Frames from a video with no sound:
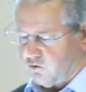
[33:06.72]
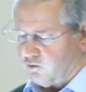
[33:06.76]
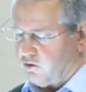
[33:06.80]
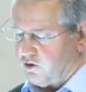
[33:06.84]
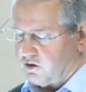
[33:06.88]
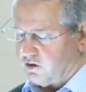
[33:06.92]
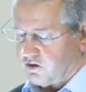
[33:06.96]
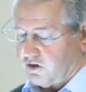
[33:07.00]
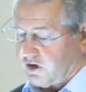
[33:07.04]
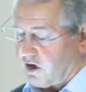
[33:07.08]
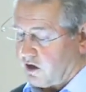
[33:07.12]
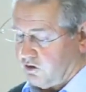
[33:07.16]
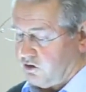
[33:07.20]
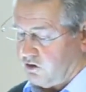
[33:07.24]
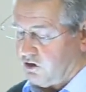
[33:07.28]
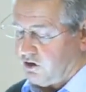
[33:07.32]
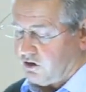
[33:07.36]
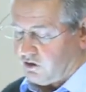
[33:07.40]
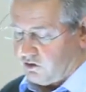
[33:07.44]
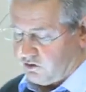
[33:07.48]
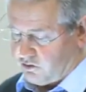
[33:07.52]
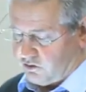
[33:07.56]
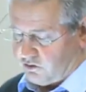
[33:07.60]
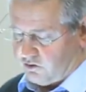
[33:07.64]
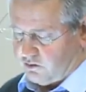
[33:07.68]
the work that only
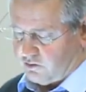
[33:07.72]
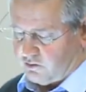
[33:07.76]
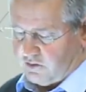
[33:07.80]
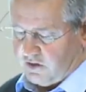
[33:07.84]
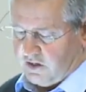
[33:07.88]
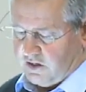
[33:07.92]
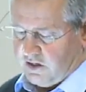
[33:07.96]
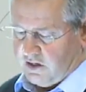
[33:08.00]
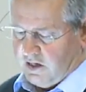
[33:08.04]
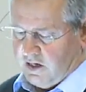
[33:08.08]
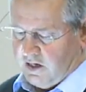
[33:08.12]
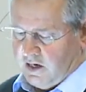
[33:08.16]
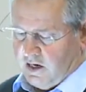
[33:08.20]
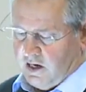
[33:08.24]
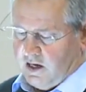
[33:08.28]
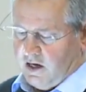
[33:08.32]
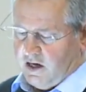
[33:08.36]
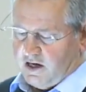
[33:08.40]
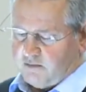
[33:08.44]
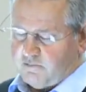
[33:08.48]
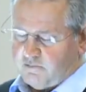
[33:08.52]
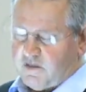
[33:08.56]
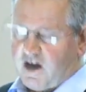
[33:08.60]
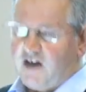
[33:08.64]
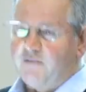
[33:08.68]
he can do.
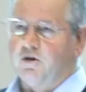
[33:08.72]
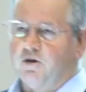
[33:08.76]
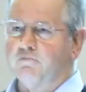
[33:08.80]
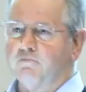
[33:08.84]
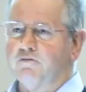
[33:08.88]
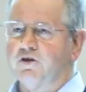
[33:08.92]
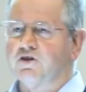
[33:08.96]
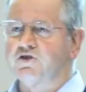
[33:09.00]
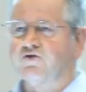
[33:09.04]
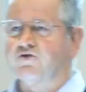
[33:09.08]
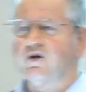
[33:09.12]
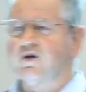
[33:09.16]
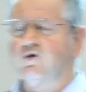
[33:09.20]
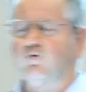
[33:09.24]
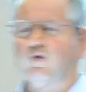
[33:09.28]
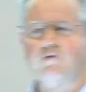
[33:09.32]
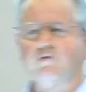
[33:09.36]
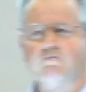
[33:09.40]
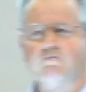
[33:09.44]
It may be a mystery.